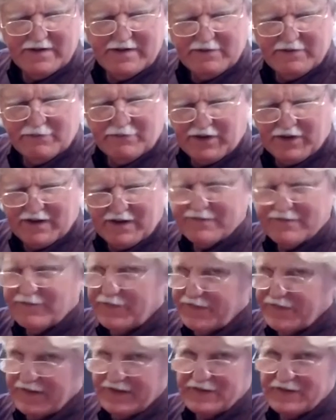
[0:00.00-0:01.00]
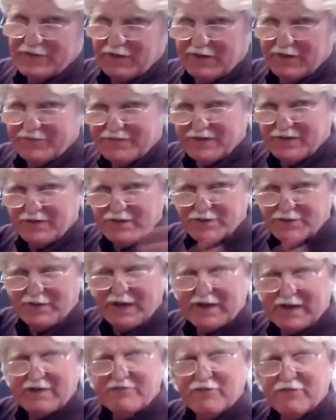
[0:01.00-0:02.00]
But they swap tunes back
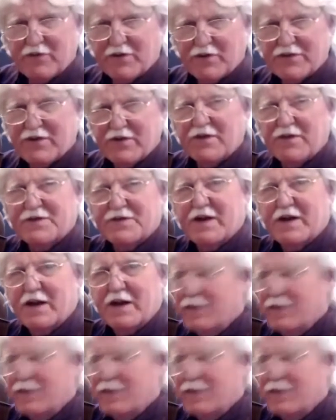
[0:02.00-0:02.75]
and forth all the time